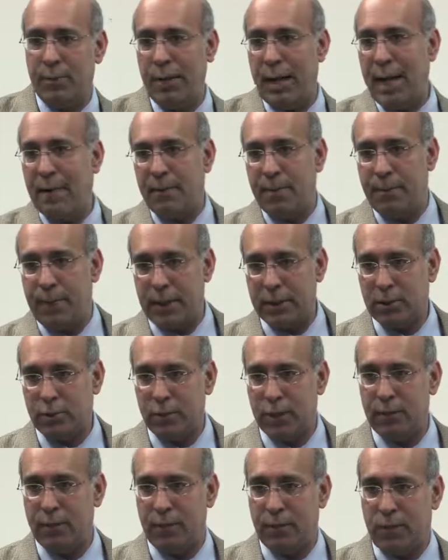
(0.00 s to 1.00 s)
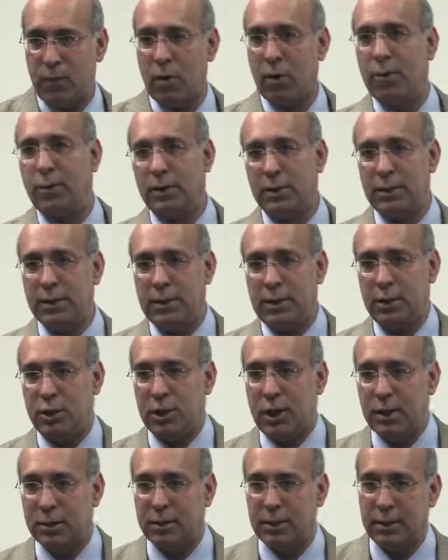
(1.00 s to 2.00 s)
we have the best treatment for, which is these
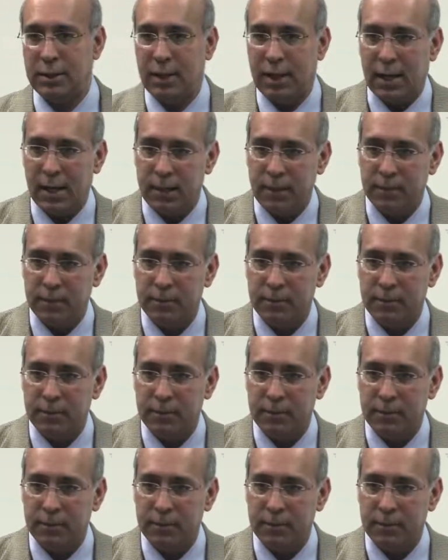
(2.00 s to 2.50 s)
shots in the eye.